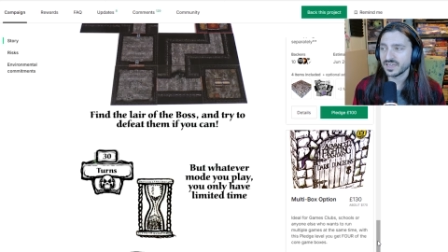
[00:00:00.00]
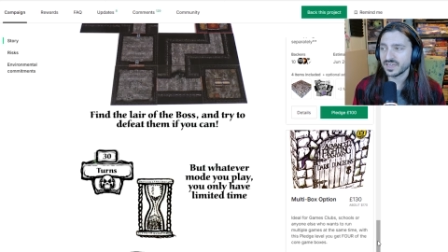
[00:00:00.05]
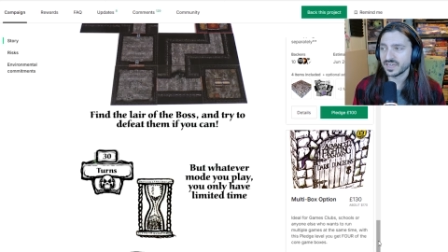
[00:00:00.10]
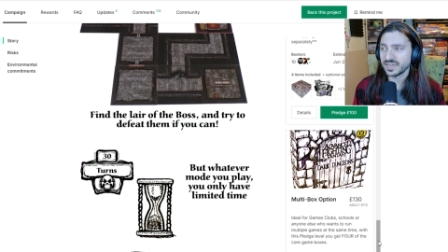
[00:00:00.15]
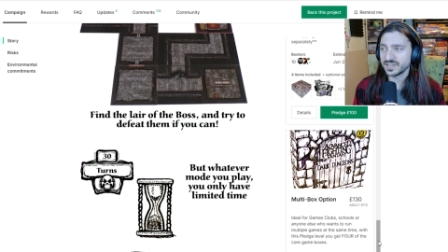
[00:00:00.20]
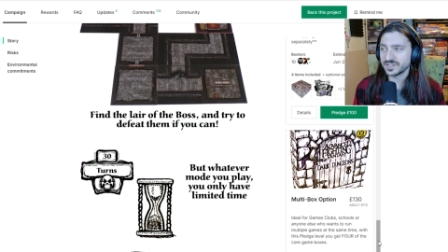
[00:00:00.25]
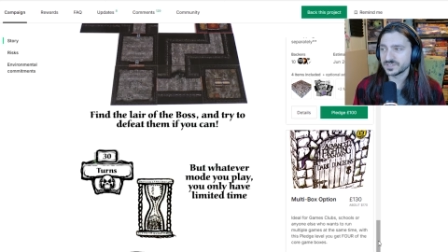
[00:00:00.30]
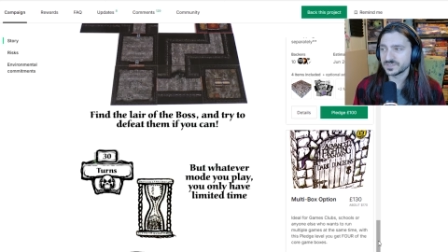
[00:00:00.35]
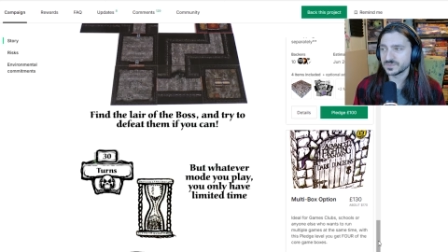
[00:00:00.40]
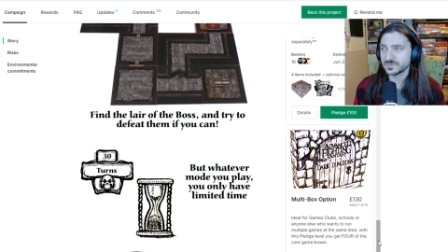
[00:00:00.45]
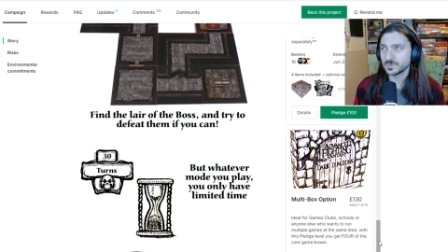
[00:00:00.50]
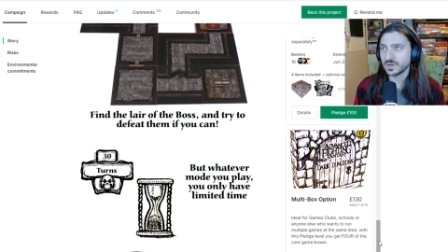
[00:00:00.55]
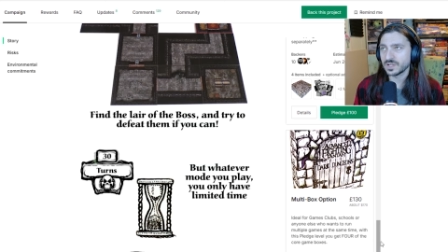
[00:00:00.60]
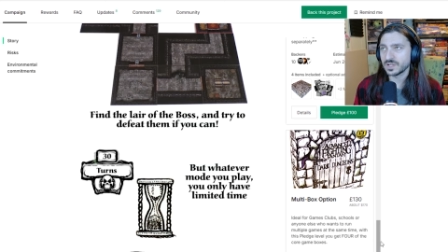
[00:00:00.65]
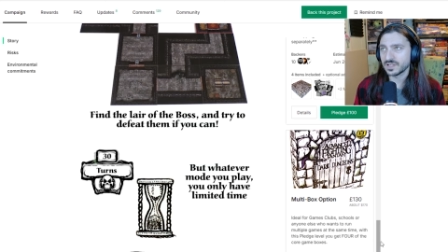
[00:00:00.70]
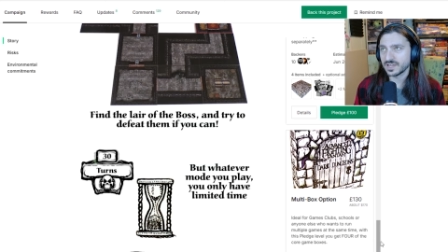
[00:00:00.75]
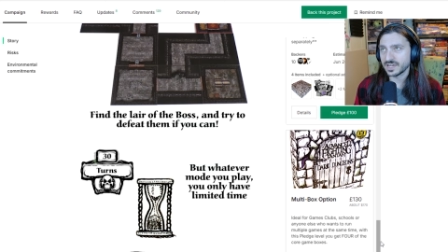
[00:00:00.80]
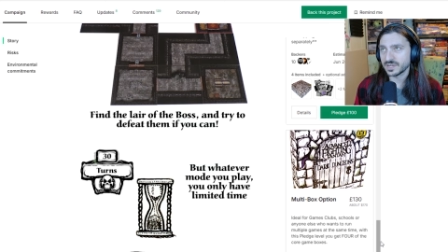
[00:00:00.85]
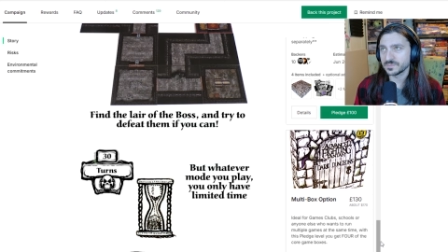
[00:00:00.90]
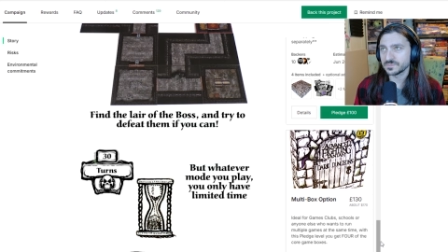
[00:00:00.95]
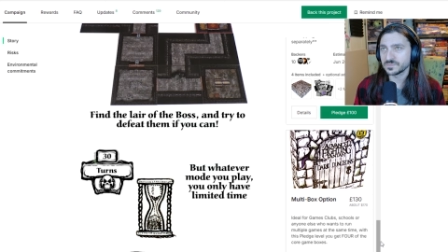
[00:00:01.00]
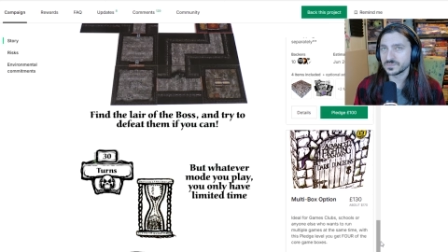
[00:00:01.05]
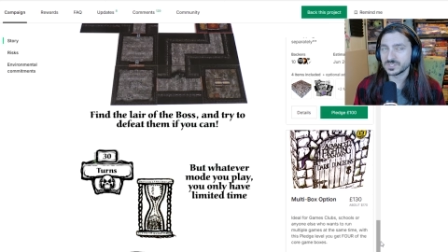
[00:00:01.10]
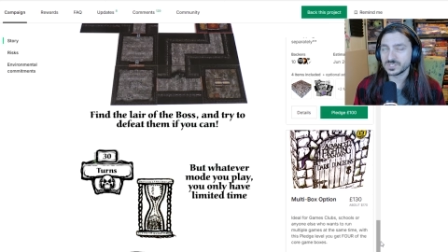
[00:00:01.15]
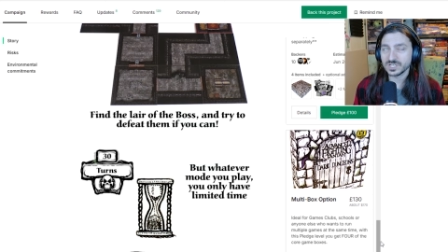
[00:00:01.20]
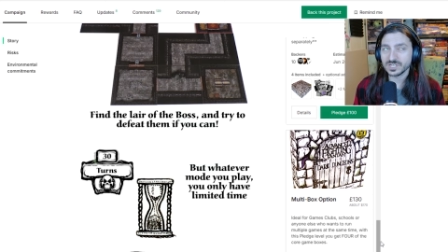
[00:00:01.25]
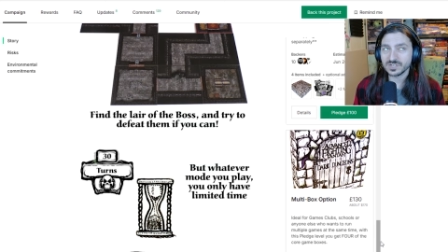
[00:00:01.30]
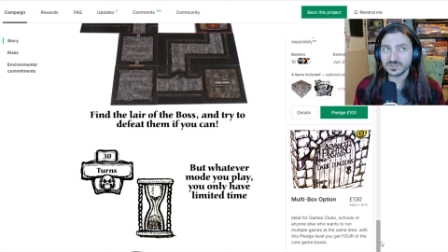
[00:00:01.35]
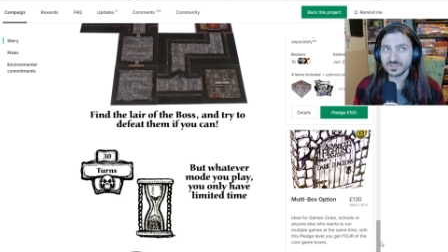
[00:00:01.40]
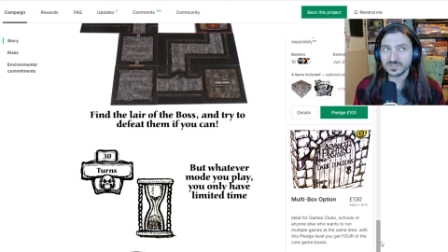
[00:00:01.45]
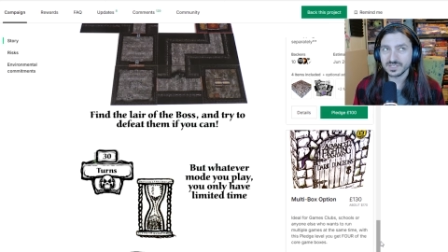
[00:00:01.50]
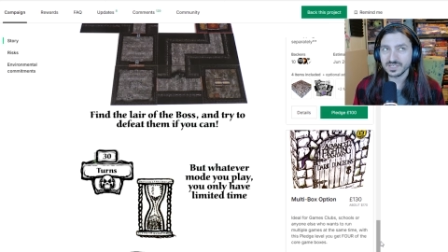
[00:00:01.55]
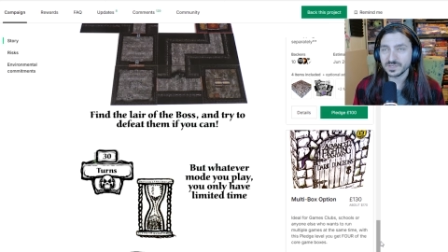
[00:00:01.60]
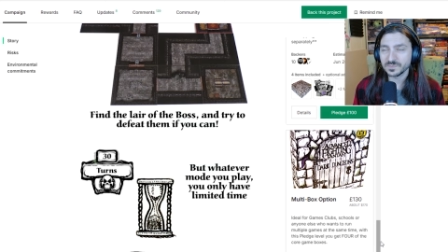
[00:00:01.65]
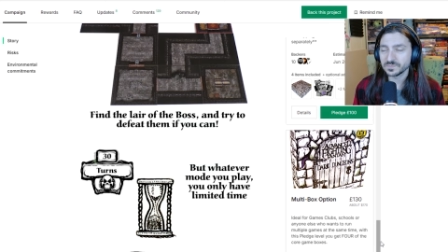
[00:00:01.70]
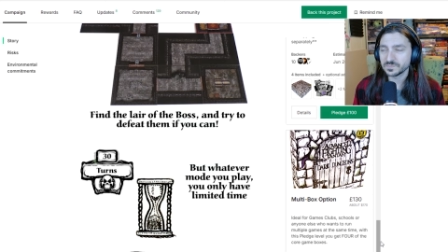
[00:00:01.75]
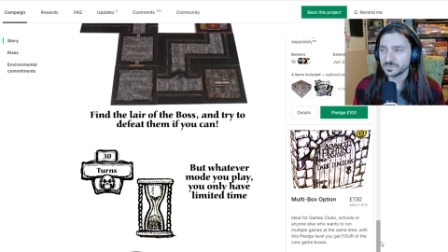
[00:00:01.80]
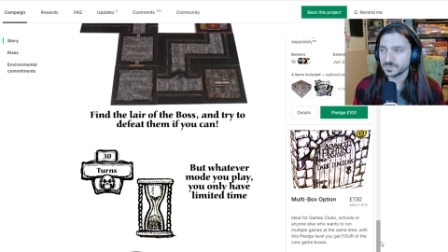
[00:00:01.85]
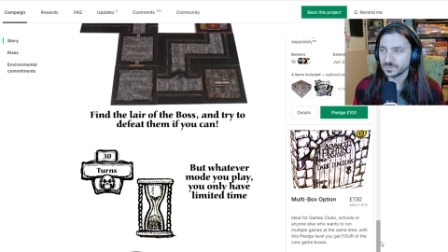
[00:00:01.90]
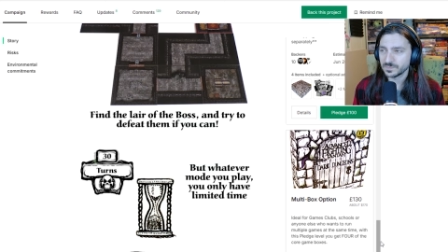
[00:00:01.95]
And while I'm
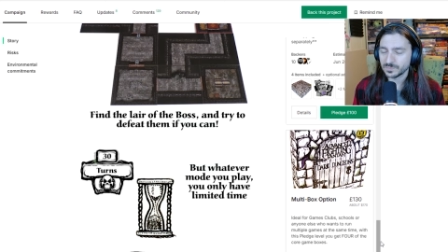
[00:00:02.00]
generally